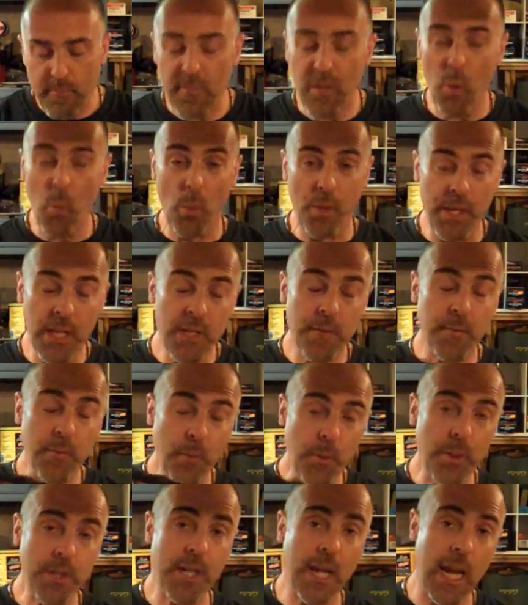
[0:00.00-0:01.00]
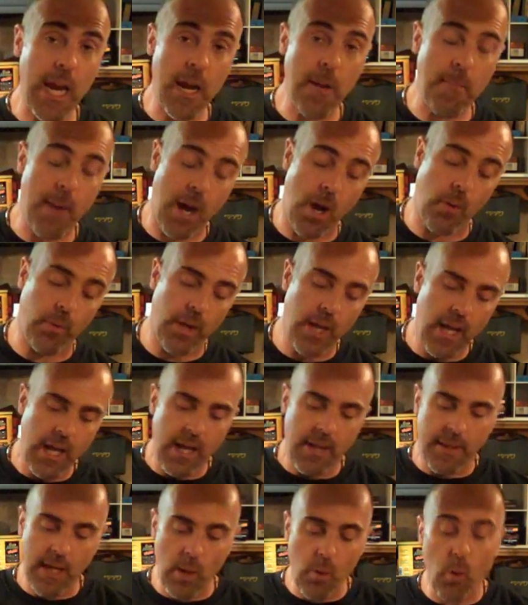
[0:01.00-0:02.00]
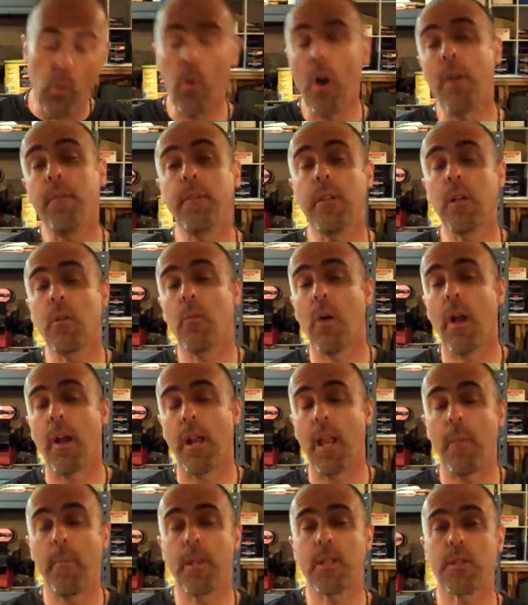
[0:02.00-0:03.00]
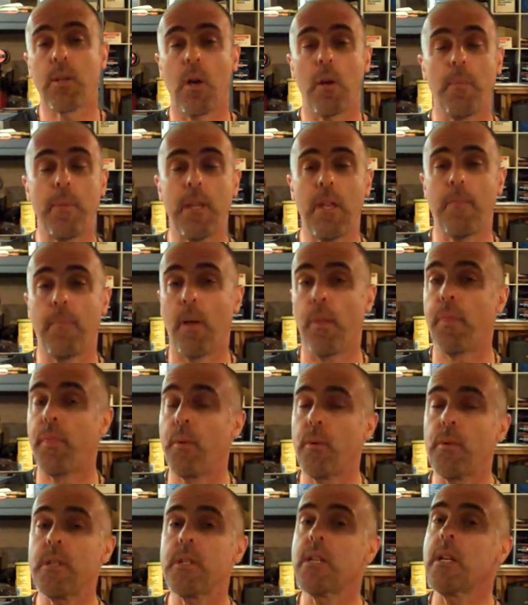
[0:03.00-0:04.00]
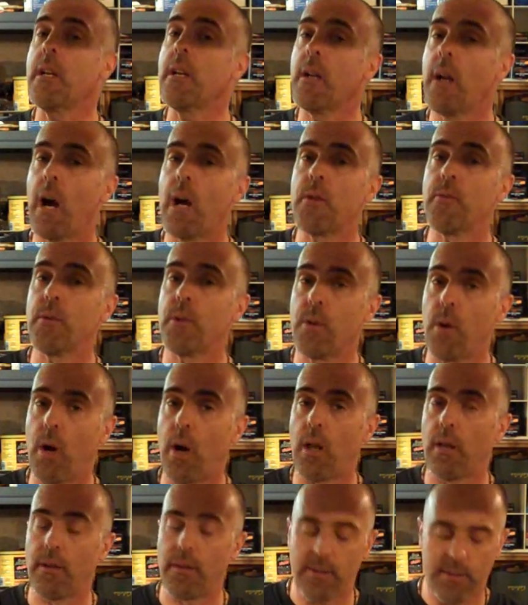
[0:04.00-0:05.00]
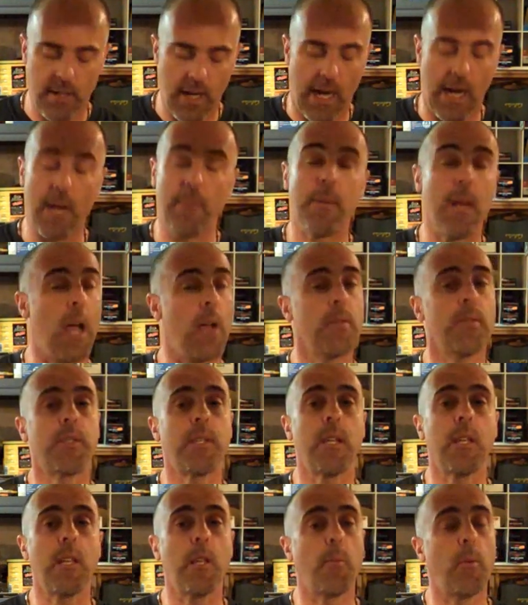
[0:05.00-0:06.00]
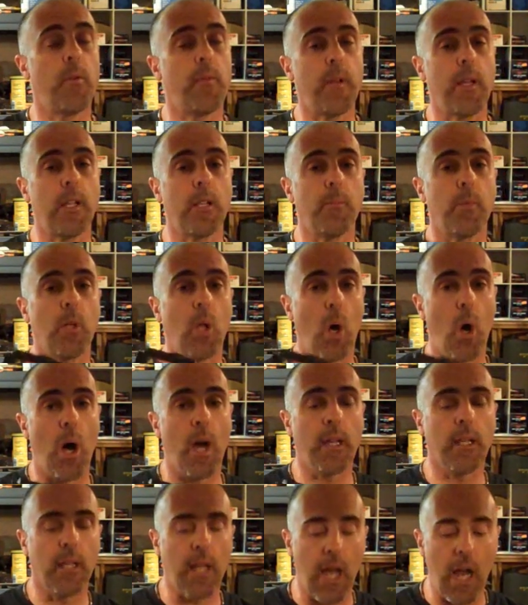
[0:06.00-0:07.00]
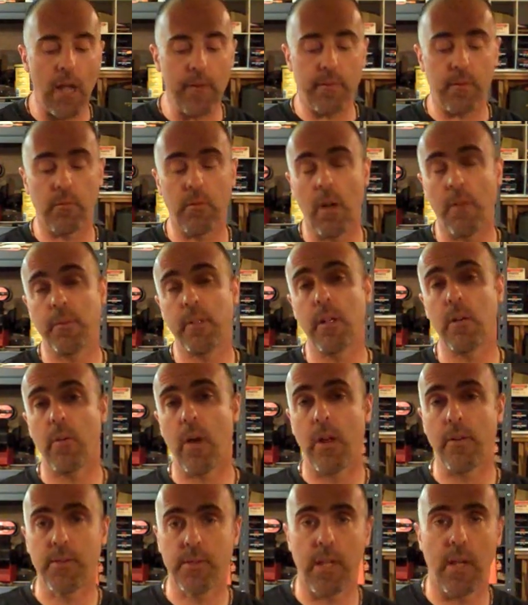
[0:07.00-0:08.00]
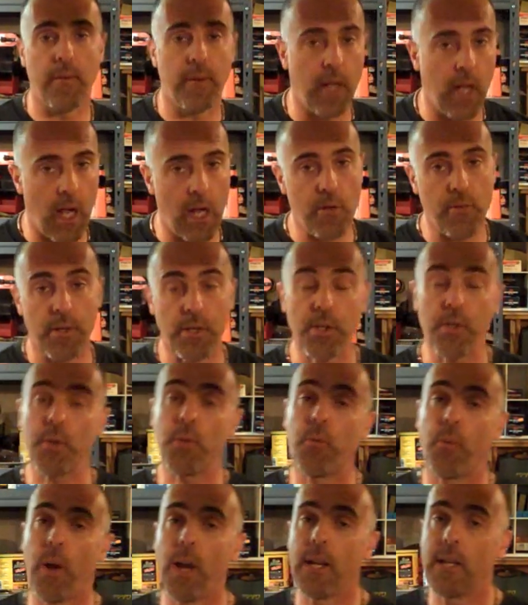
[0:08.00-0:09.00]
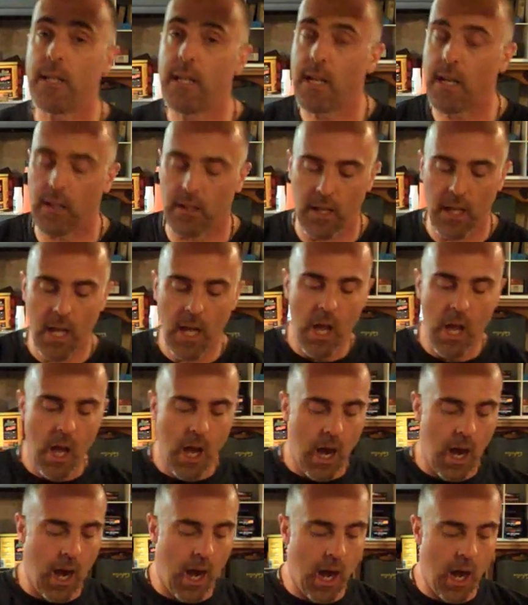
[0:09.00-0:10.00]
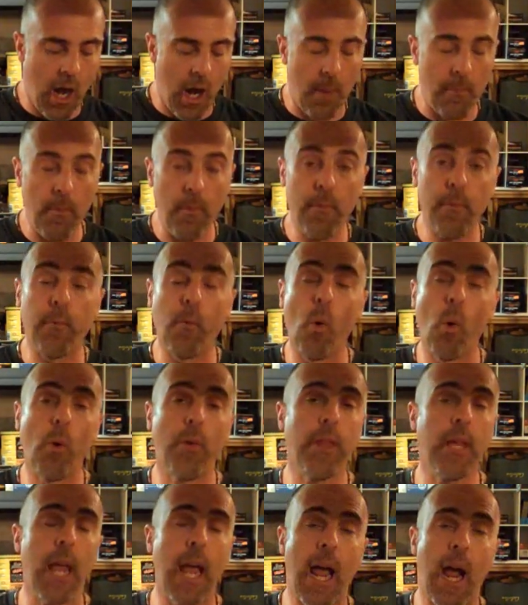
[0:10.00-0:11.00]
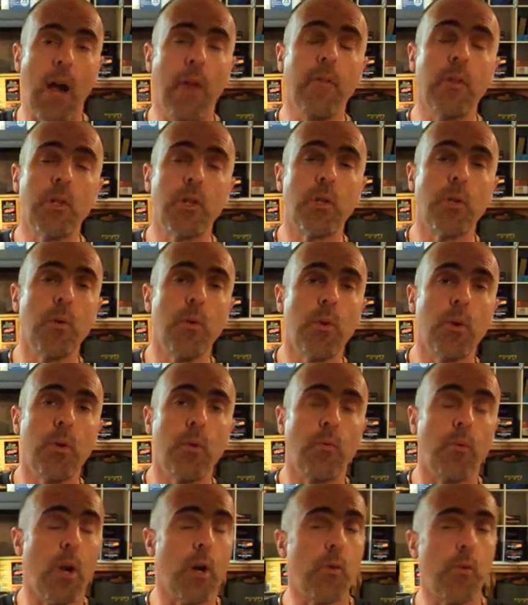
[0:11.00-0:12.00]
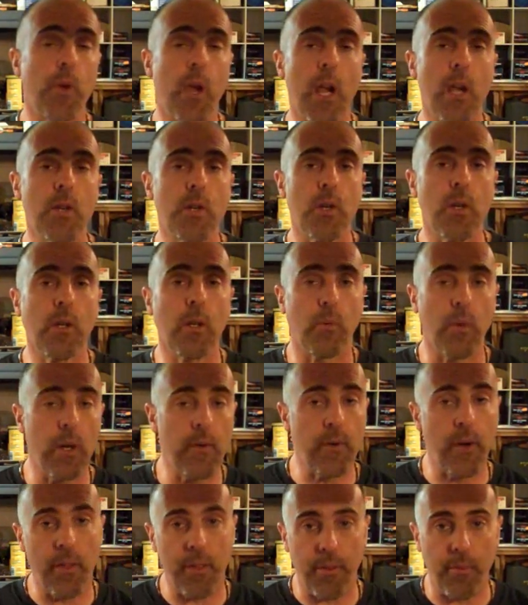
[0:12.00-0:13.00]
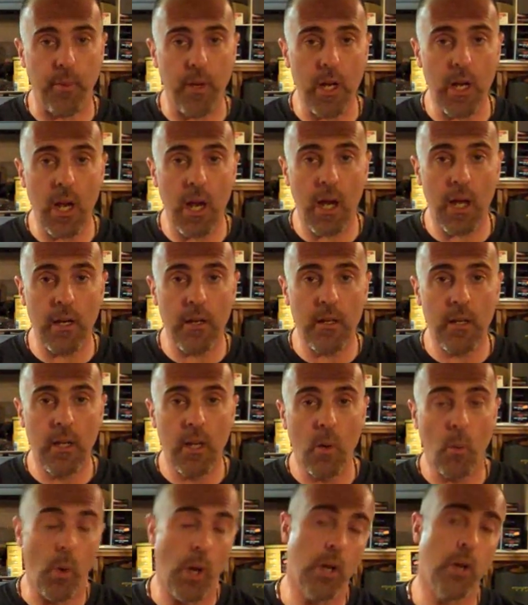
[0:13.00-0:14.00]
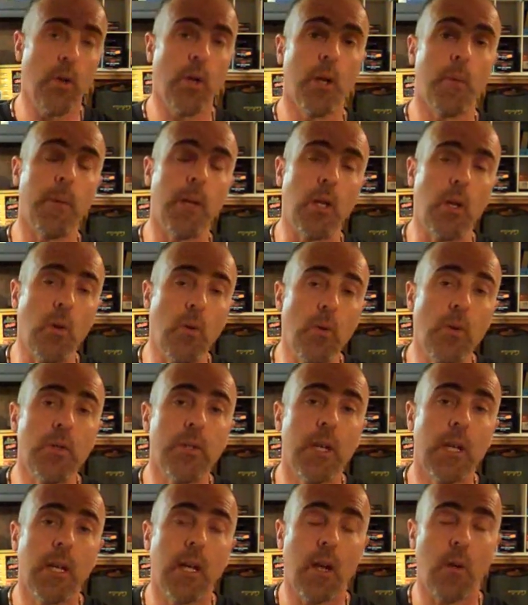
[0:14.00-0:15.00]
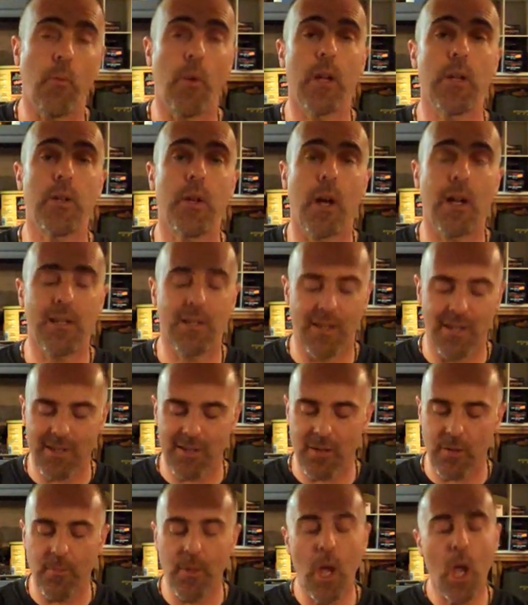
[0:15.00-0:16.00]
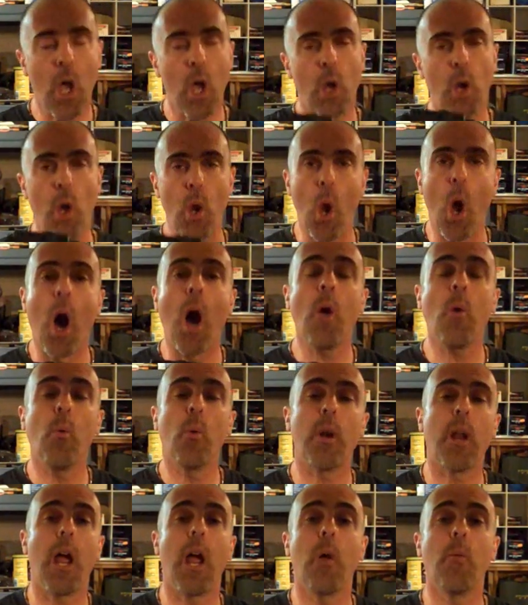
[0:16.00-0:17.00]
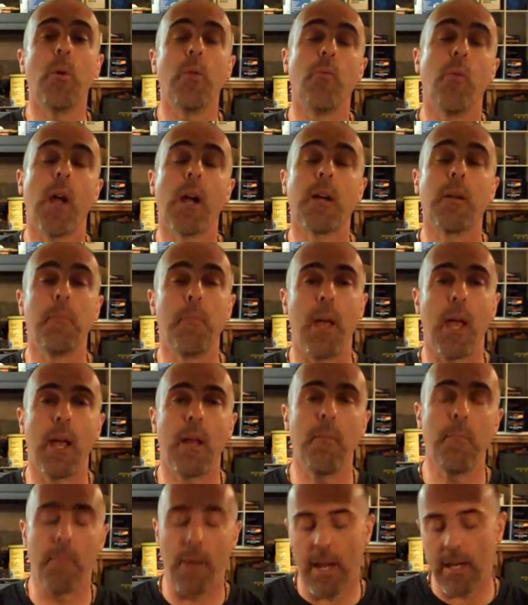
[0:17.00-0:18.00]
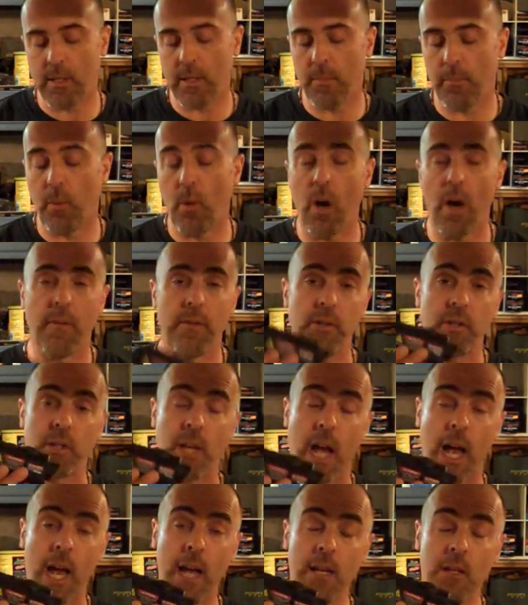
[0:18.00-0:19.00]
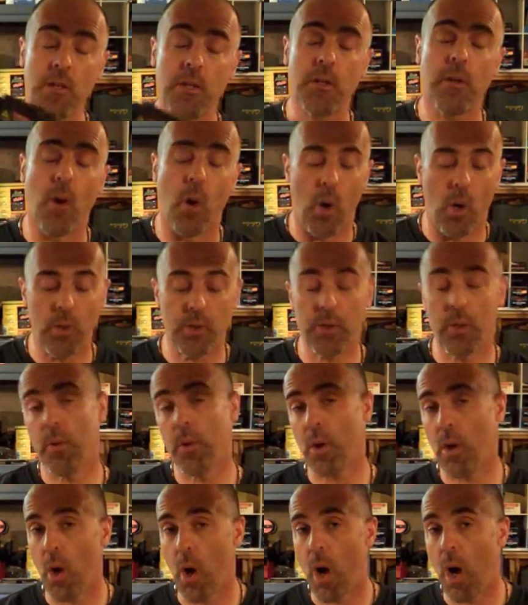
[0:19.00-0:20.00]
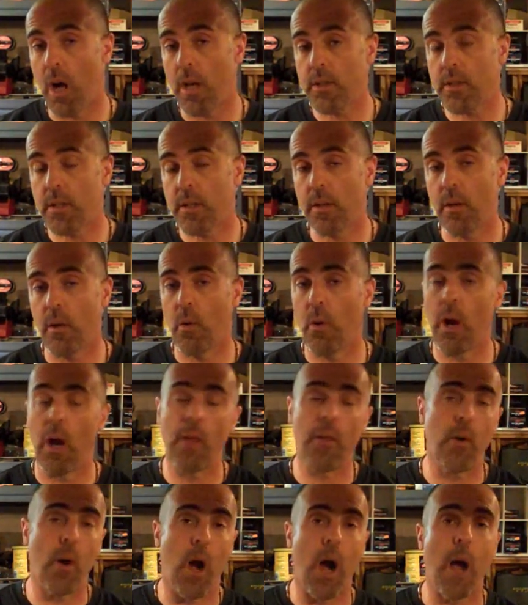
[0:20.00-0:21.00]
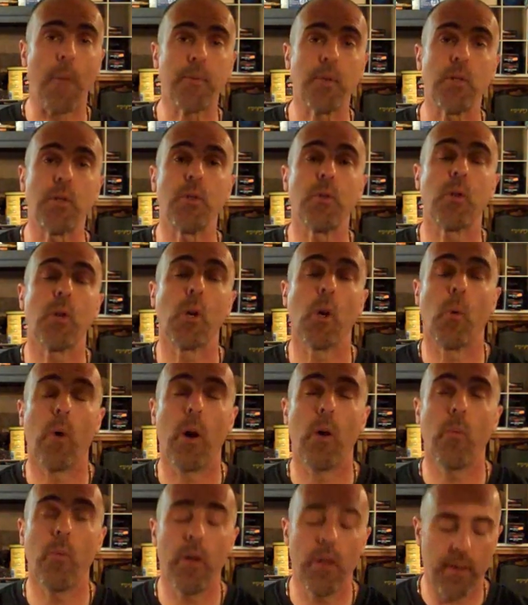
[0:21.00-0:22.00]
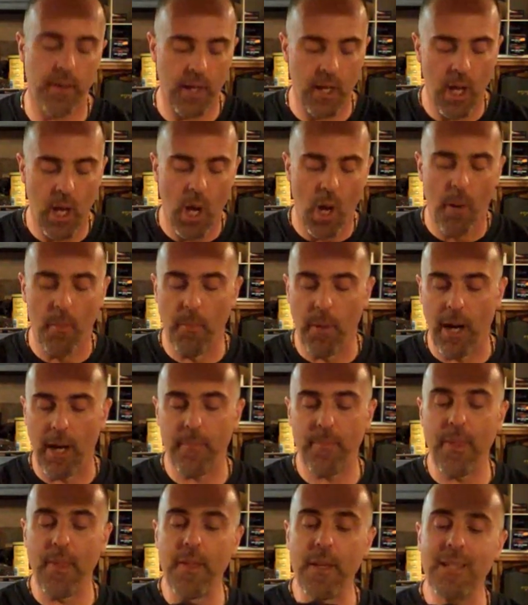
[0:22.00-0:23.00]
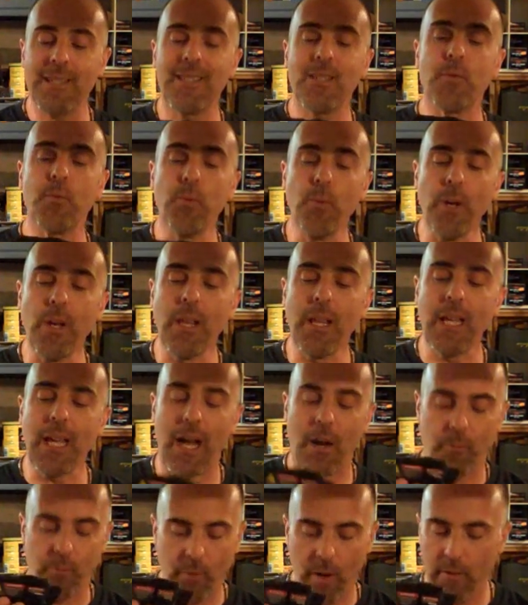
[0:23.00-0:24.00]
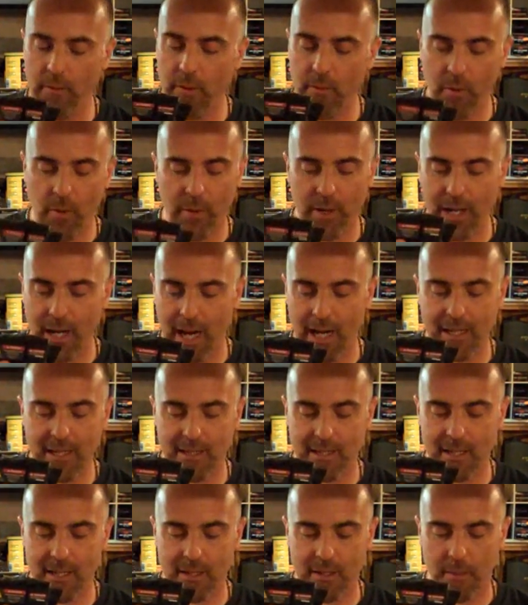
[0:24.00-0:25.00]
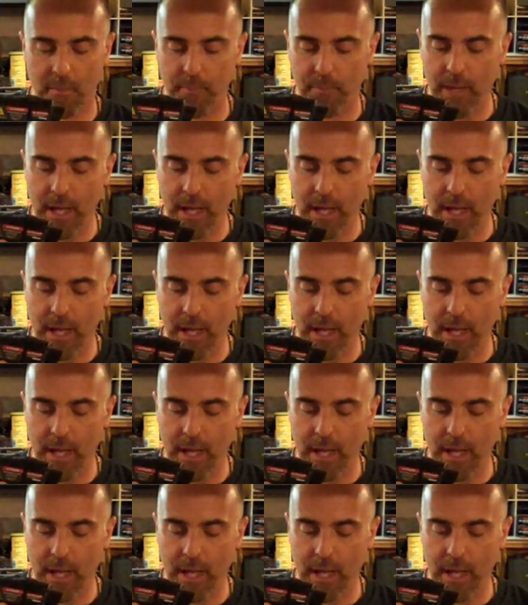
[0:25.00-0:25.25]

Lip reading: When these first came out, they were roughly around an MSRP about $1,300. I am now seeing them available online for roughly around $700. It's a great deal. For the average shooter, recreational, or even a 3-gun, where you're going to be using a red dot system, not what I would recommend based upon the size, also the cost. There are other options you can go out with, but this is really a very, very nice system.